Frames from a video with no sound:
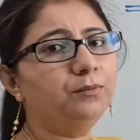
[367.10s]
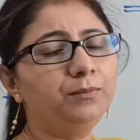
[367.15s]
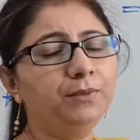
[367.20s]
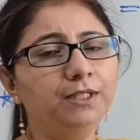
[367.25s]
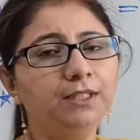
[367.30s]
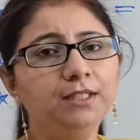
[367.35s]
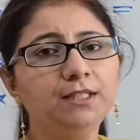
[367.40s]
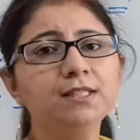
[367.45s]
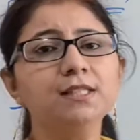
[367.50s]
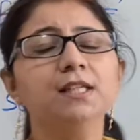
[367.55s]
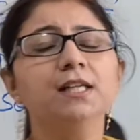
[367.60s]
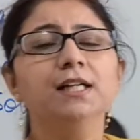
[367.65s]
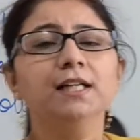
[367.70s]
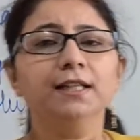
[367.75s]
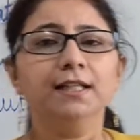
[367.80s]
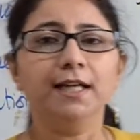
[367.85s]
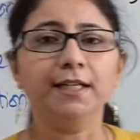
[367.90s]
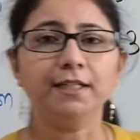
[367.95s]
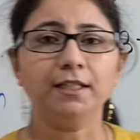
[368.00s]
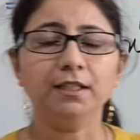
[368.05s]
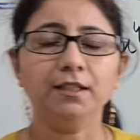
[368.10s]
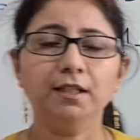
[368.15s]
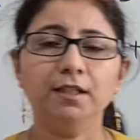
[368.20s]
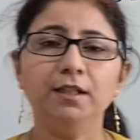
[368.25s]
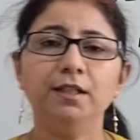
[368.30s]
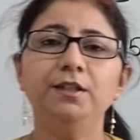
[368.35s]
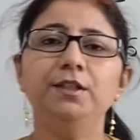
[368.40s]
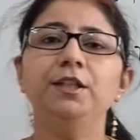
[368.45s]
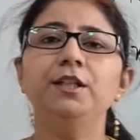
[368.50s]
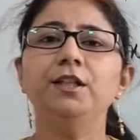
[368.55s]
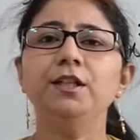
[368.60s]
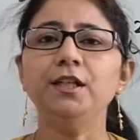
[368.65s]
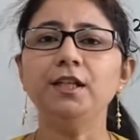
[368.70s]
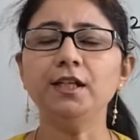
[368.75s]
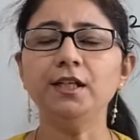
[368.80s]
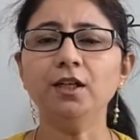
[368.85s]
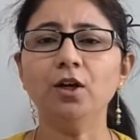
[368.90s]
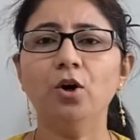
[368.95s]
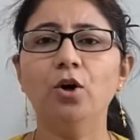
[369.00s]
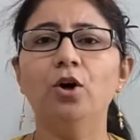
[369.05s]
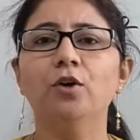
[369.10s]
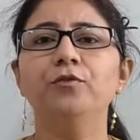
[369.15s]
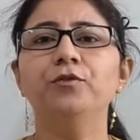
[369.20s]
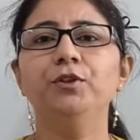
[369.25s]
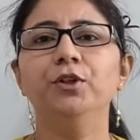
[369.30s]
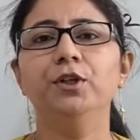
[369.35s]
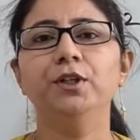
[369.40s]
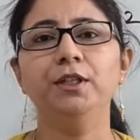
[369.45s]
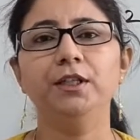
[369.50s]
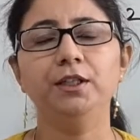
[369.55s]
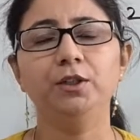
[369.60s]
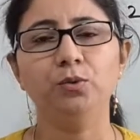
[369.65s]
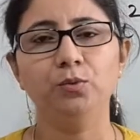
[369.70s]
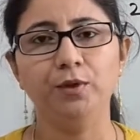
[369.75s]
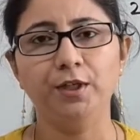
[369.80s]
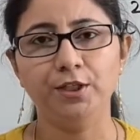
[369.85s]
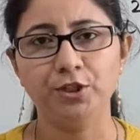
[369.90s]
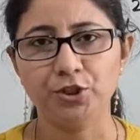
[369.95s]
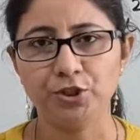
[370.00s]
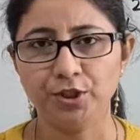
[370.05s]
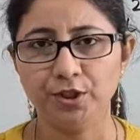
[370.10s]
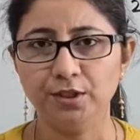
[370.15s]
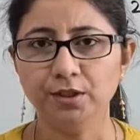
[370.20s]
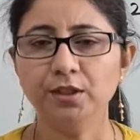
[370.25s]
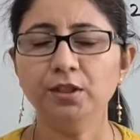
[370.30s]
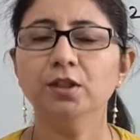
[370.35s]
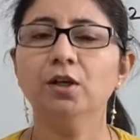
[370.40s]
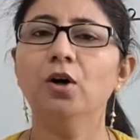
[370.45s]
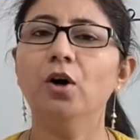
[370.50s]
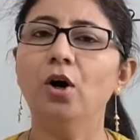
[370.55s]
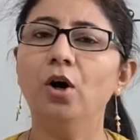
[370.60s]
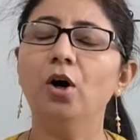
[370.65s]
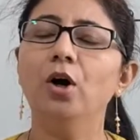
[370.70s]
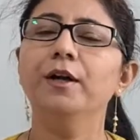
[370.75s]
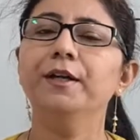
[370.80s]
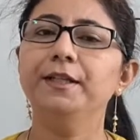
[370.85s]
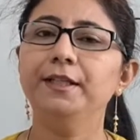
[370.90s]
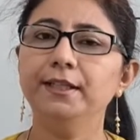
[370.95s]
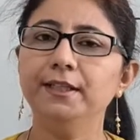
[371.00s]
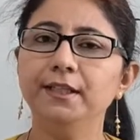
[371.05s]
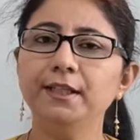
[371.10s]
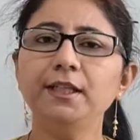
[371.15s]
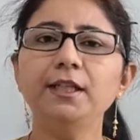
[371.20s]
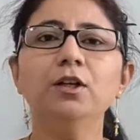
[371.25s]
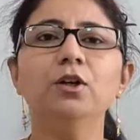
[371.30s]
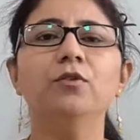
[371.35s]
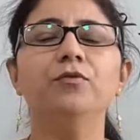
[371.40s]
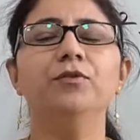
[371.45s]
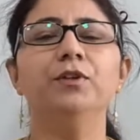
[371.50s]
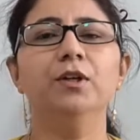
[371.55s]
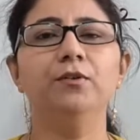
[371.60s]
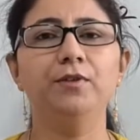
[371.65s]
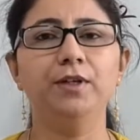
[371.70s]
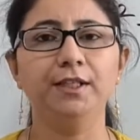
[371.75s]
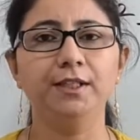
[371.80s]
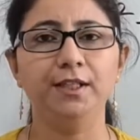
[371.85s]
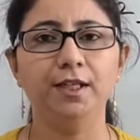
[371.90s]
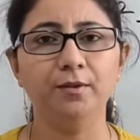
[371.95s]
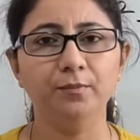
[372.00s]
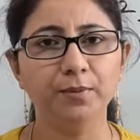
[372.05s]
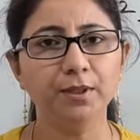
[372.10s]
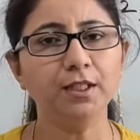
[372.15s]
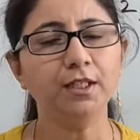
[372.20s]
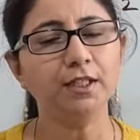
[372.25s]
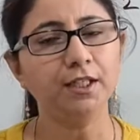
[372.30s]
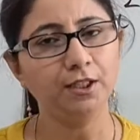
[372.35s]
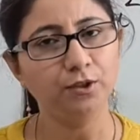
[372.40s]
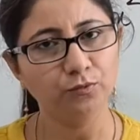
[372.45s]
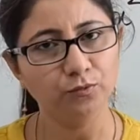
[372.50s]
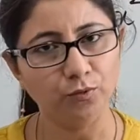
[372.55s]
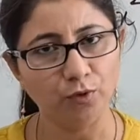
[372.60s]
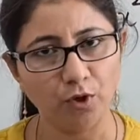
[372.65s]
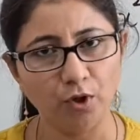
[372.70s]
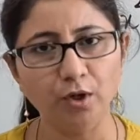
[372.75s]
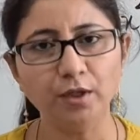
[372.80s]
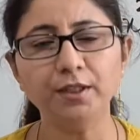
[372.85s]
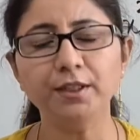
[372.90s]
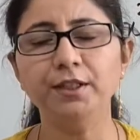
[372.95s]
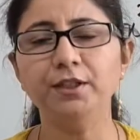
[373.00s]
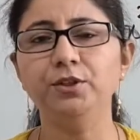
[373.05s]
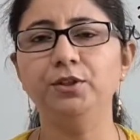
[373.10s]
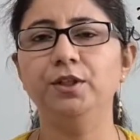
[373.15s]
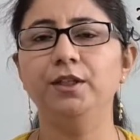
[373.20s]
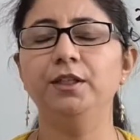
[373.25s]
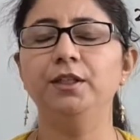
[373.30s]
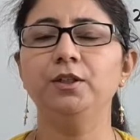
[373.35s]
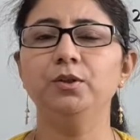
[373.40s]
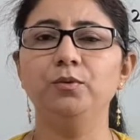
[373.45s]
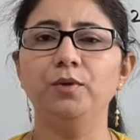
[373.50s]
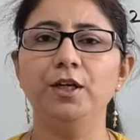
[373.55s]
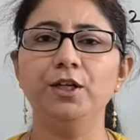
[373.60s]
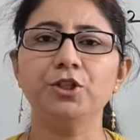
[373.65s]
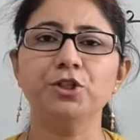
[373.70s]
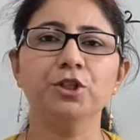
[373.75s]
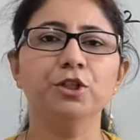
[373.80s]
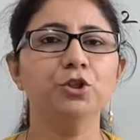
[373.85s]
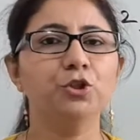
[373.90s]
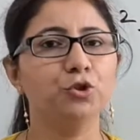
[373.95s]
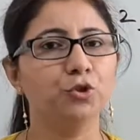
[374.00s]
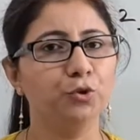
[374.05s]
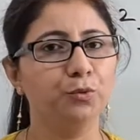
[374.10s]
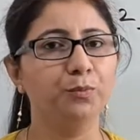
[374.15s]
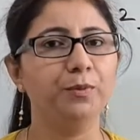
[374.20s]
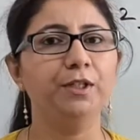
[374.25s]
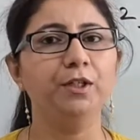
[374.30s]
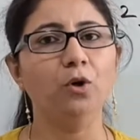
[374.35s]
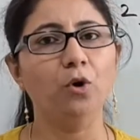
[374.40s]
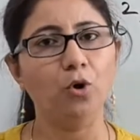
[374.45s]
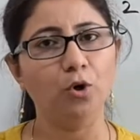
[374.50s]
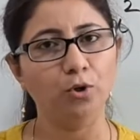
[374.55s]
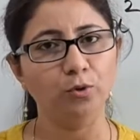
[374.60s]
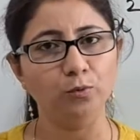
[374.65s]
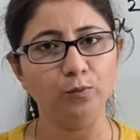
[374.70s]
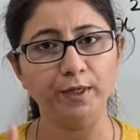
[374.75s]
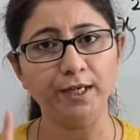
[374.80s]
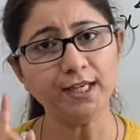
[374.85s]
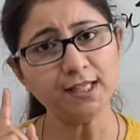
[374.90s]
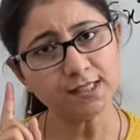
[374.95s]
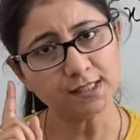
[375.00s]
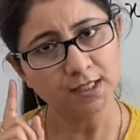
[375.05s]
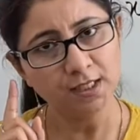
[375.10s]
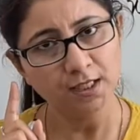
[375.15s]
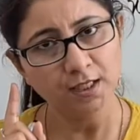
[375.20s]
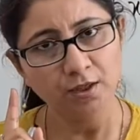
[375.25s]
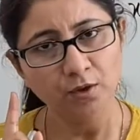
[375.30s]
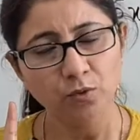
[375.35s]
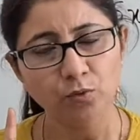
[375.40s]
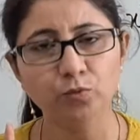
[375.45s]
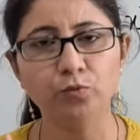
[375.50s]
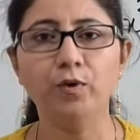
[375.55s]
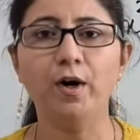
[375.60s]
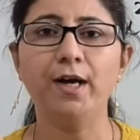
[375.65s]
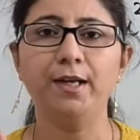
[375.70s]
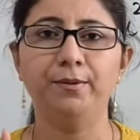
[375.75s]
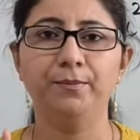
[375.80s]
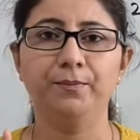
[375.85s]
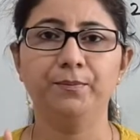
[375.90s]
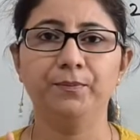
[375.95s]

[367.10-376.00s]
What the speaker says: means that degree of your equation or degree of the variable involved in your equation should be always 1.